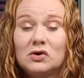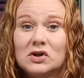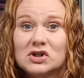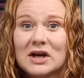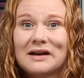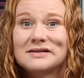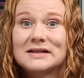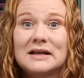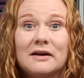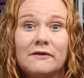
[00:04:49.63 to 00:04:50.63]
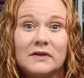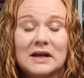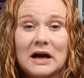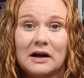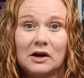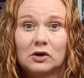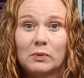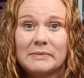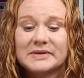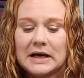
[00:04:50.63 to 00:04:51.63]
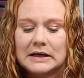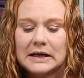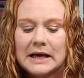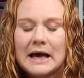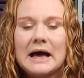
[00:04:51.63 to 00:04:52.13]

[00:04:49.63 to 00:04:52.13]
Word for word: you can check and see if the iColor website